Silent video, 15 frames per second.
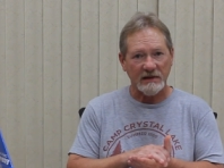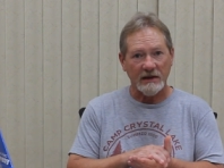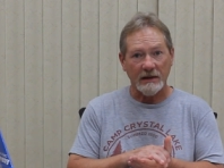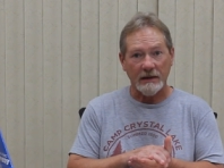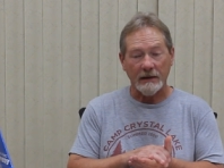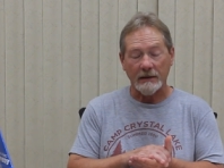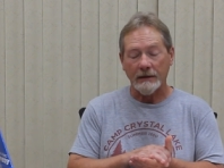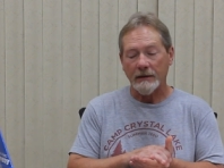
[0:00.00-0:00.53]
in
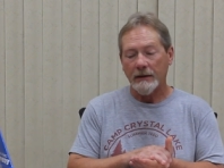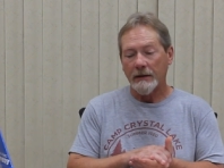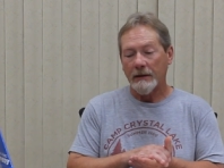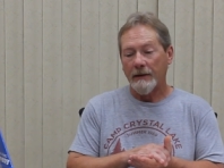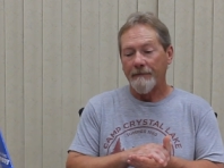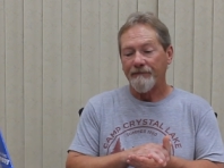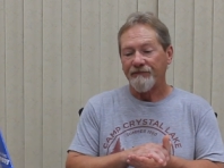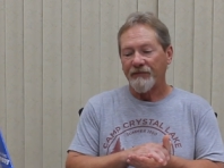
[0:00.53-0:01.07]
it,
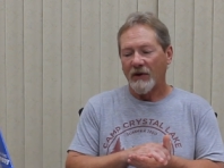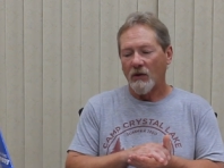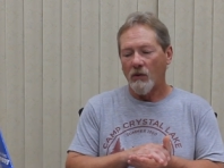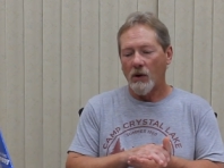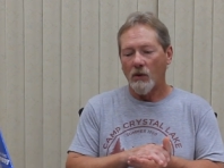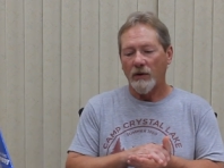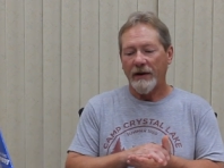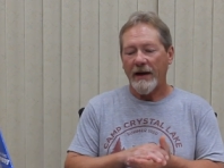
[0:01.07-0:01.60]

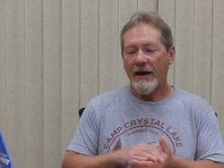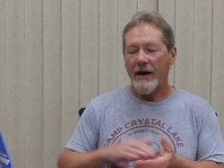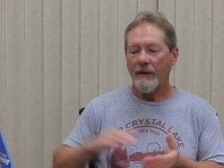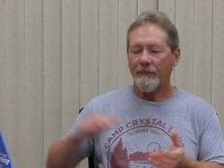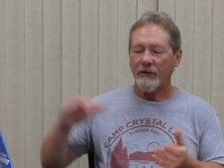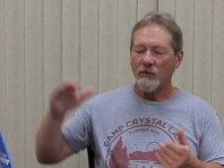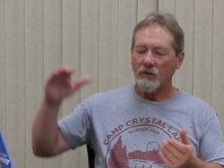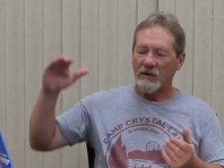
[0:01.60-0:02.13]
what would
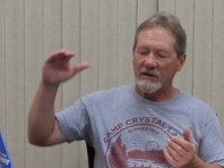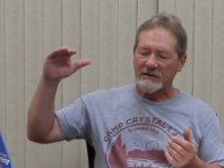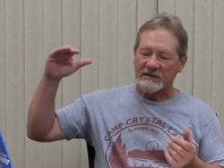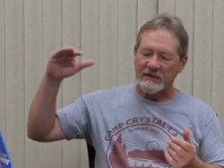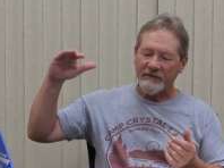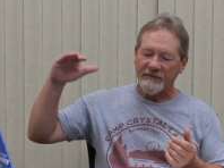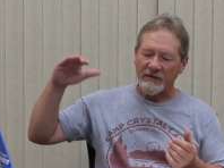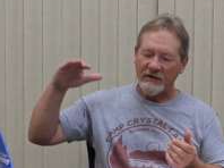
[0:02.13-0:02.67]
happen was,
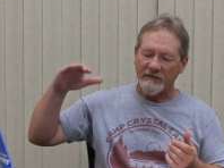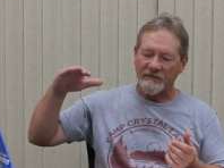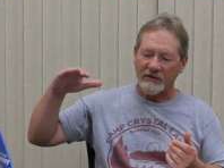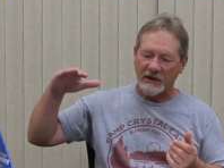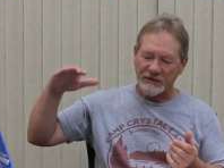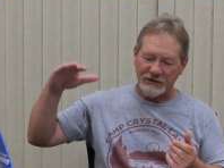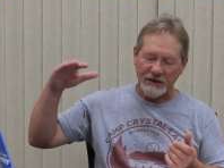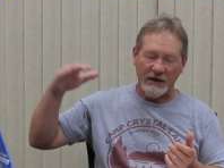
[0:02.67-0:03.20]
even if,
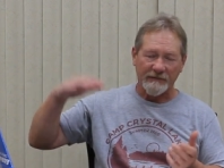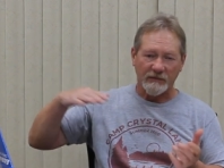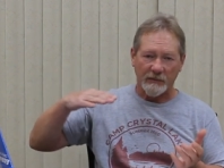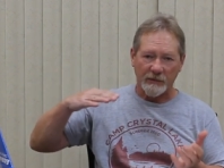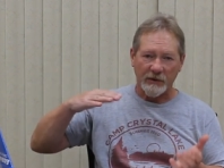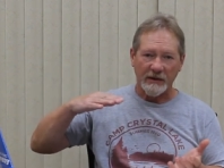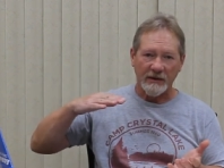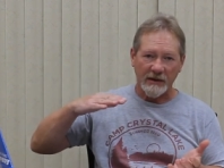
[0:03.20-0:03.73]
because you have to
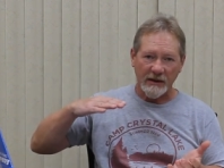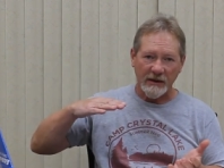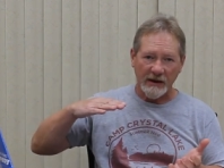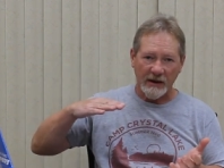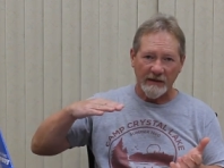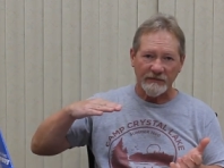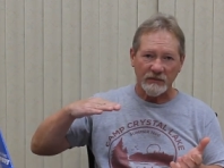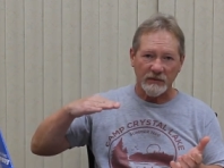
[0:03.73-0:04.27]
bring
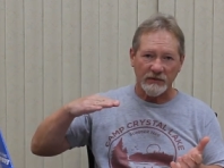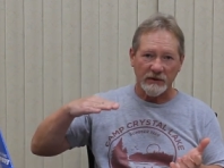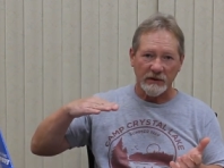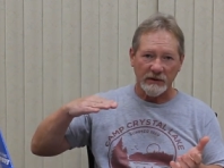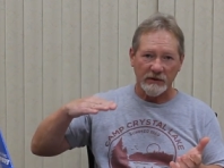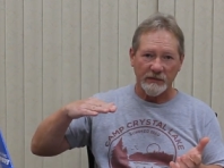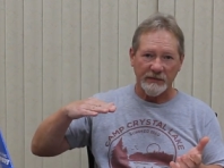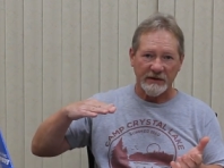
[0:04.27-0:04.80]
EDFs with a
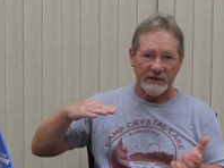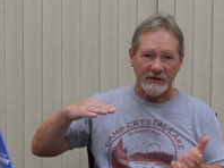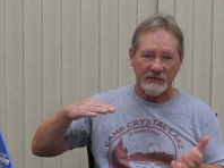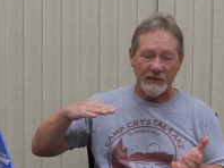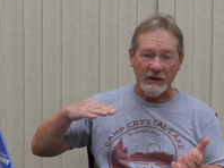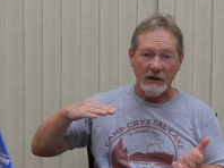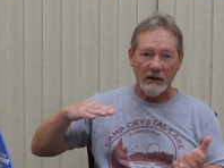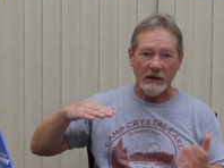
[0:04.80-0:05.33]
little bit of
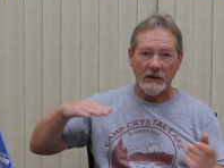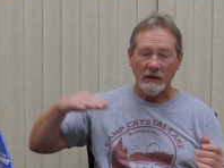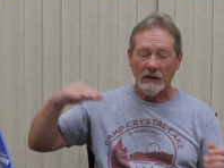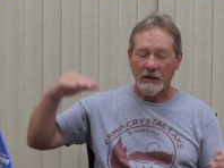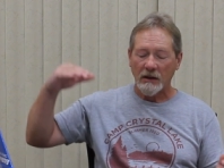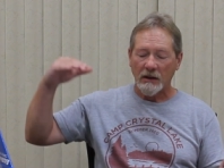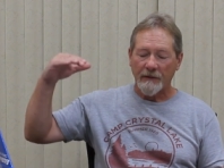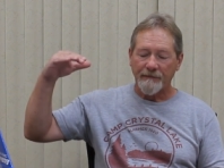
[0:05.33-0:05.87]
speed,
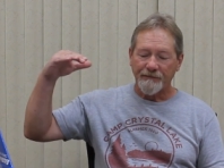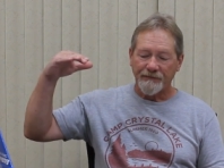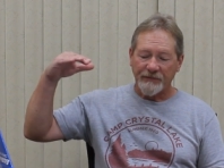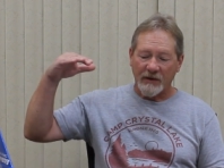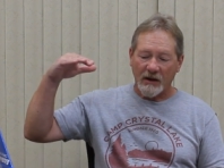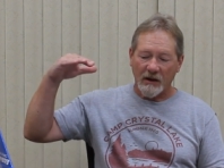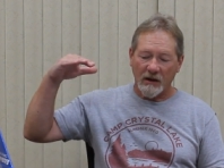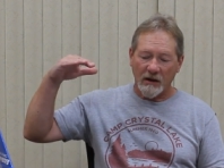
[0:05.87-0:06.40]

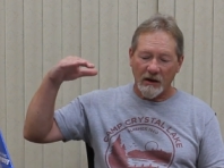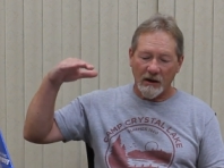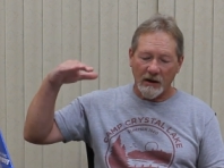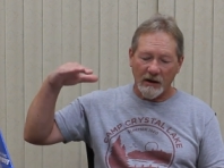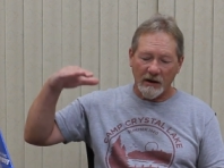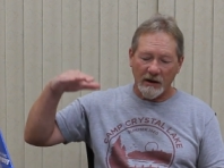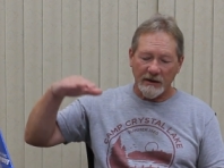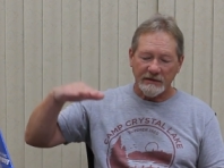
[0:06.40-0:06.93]

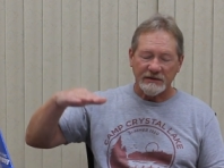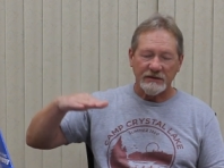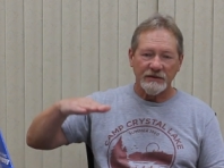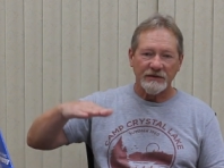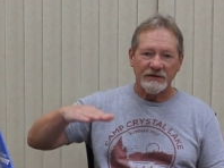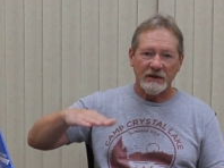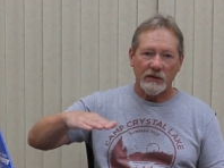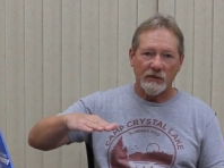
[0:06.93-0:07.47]
as soon
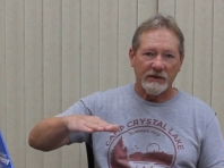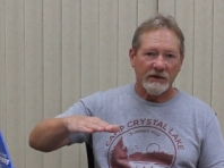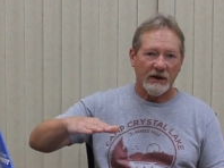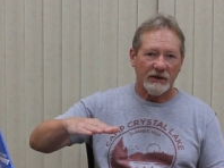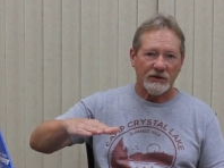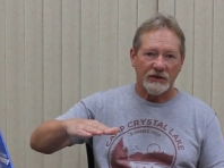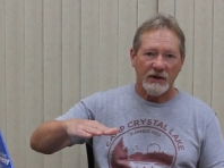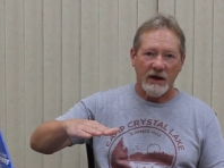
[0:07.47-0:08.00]
as I would
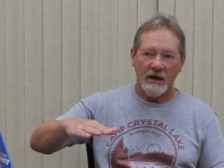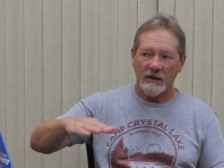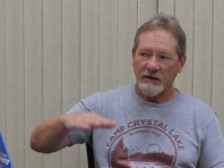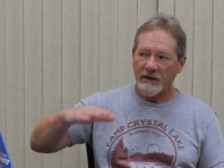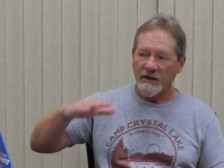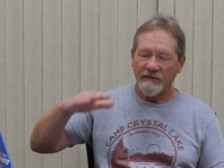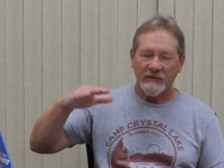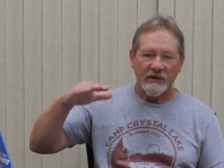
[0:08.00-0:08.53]
touch down,
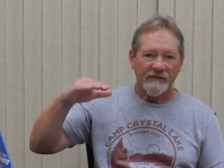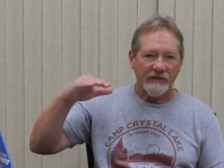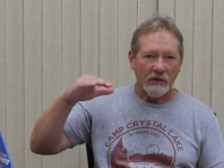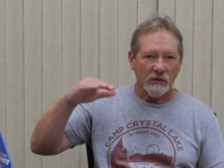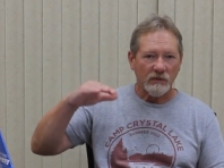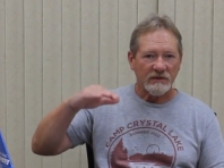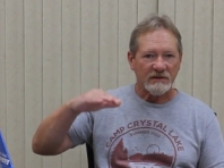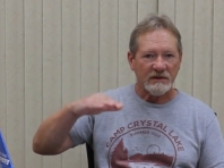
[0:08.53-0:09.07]
even if it
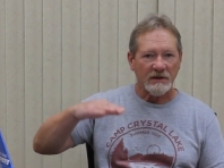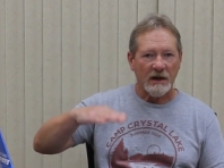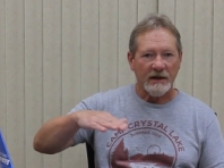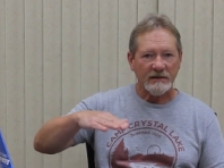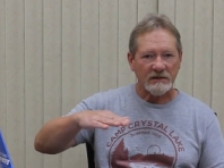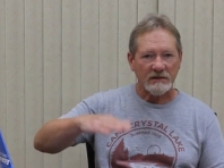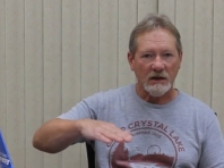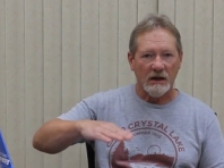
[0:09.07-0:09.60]
was a
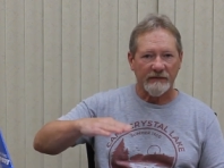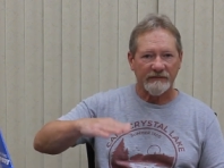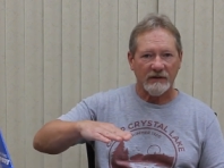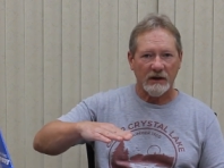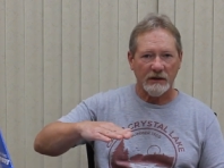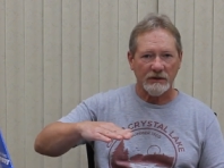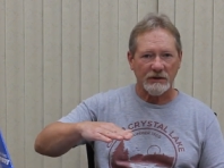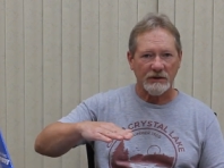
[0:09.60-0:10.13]
nice soft
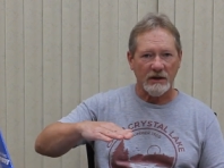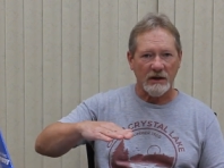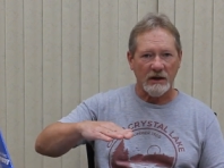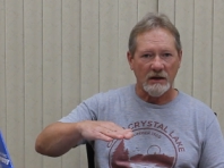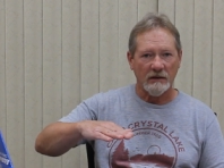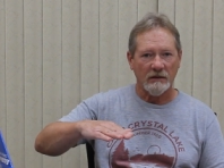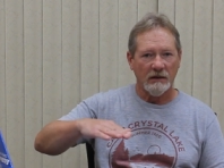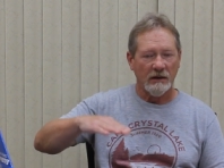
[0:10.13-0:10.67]

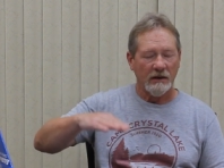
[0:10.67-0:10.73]
touchdown,